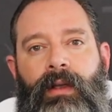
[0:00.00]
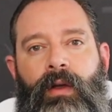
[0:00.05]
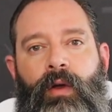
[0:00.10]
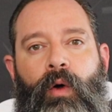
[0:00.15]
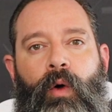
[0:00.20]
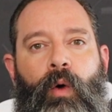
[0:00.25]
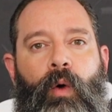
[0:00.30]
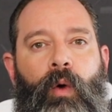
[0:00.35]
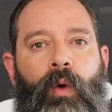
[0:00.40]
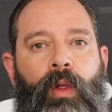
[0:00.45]

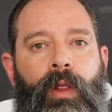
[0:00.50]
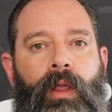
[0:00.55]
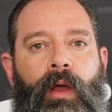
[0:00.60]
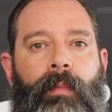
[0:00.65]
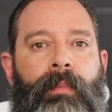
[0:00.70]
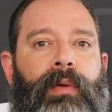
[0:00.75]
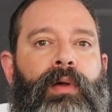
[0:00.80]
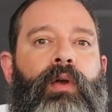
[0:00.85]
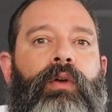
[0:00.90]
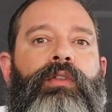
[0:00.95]
whole
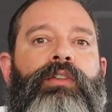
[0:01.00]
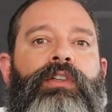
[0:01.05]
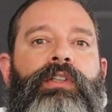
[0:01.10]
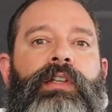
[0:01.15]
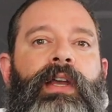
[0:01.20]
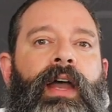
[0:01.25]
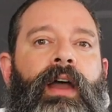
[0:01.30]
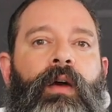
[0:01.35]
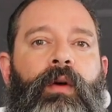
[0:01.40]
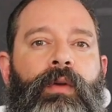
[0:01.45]
approach
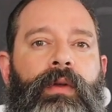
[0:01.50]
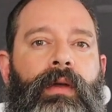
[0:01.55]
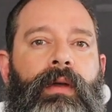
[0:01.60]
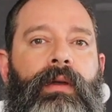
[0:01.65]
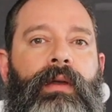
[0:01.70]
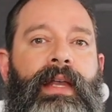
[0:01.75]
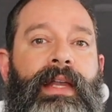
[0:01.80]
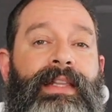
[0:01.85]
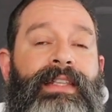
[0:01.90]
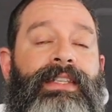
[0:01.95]
to how
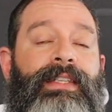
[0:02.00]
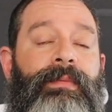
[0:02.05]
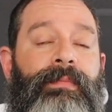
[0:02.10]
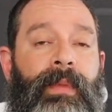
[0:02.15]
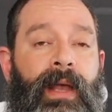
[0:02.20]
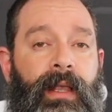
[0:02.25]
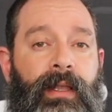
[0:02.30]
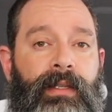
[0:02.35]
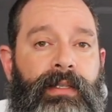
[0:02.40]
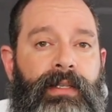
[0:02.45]
it
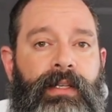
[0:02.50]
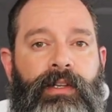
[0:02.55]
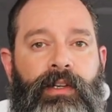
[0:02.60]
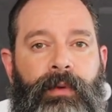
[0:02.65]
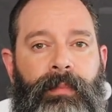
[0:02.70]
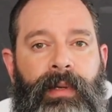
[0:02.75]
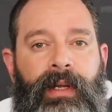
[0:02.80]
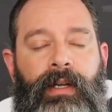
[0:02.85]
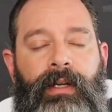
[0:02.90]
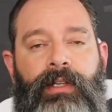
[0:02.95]
smells in
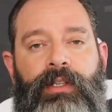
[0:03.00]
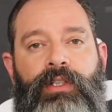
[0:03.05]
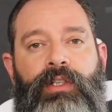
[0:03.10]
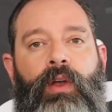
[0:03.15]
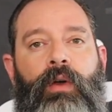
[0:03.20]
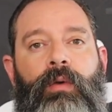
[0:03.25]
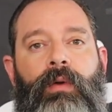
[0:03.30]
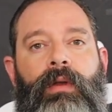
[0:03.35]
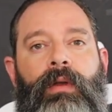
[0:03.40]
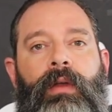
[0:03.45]
your beard.
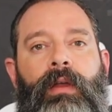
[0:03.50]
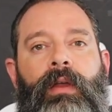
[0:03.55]
So,